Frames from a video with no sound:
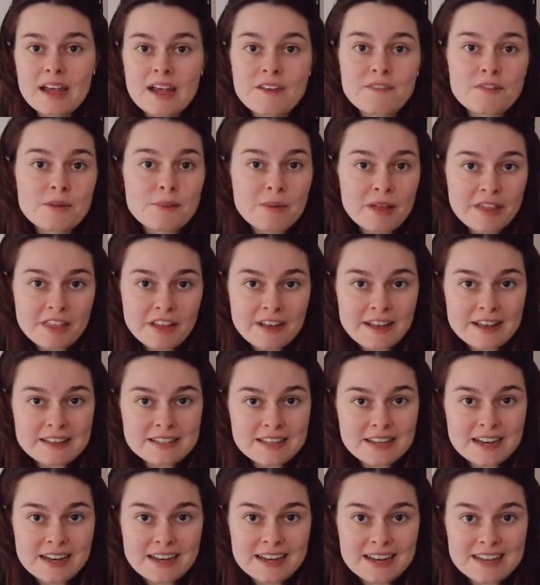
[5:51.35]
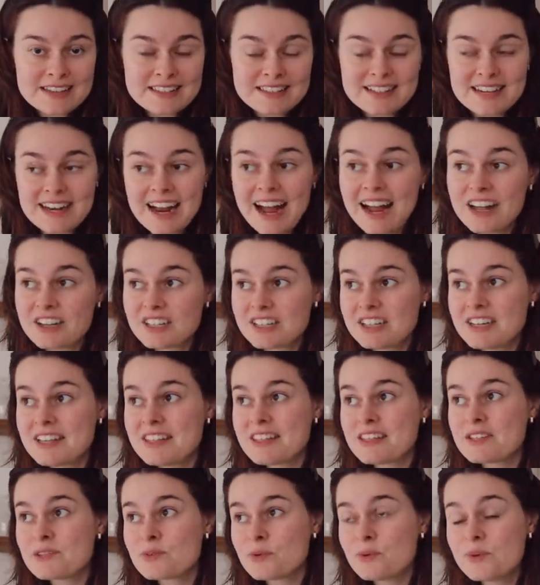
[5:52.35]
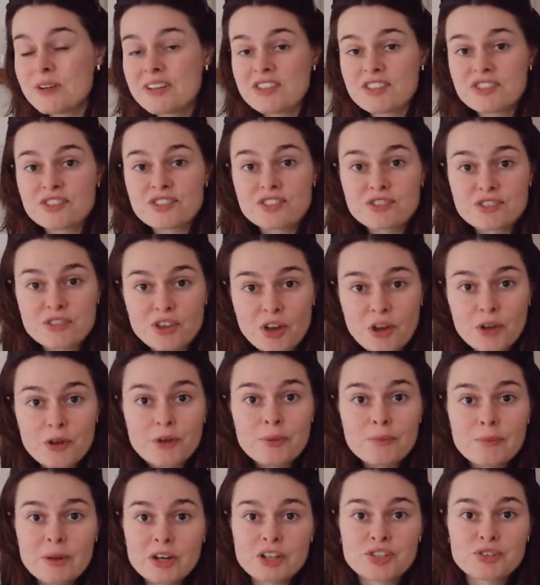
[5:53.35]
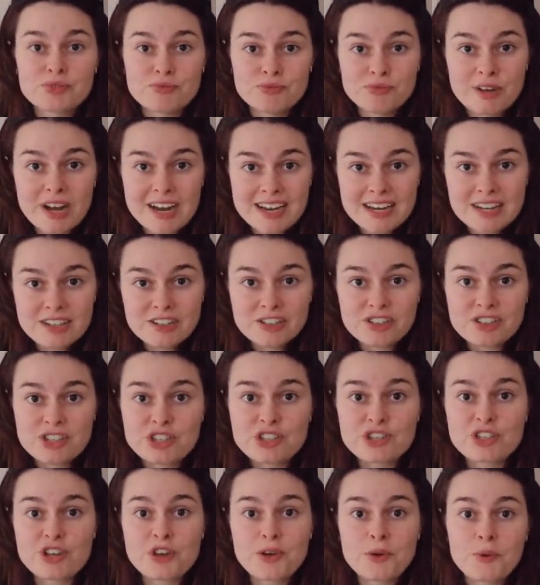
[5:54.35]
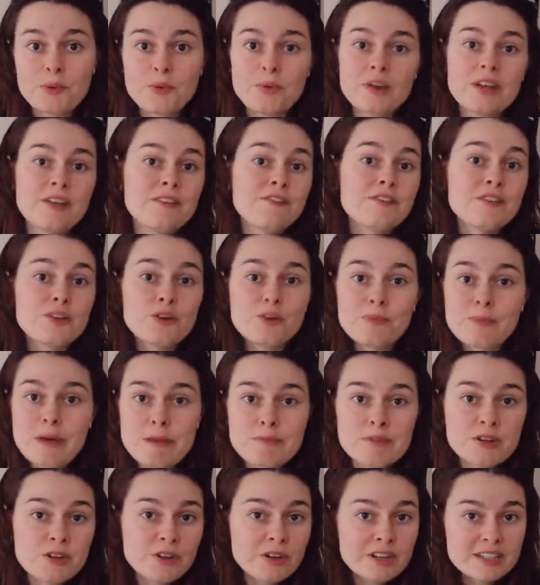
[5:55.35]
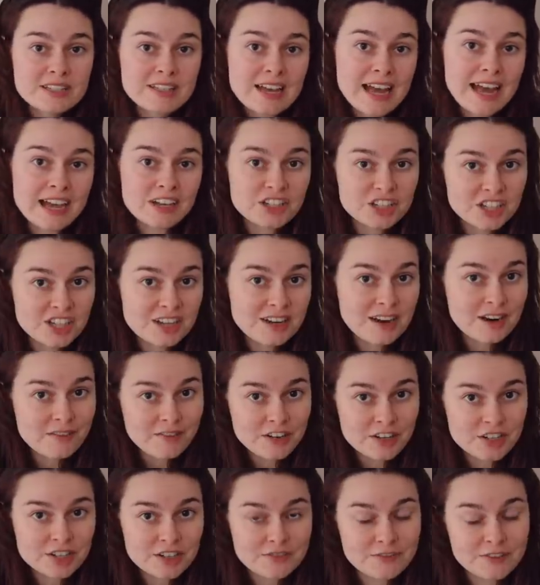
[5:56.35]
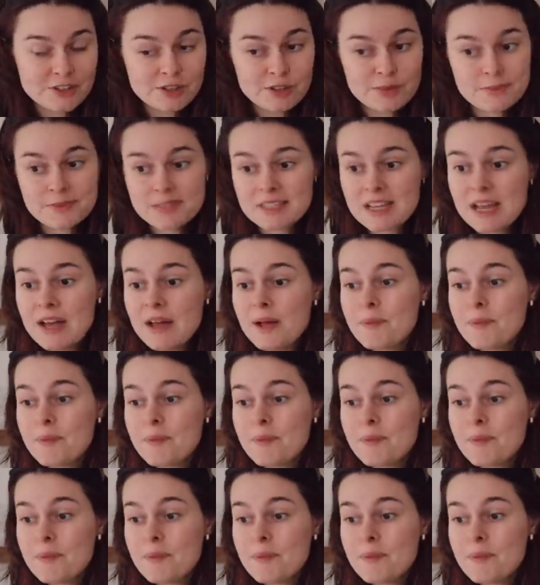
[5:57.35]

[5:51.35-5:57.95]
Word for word: Every month I get sent a list, and actually, there's always so much range. So if you're maybe not into action, adventure films,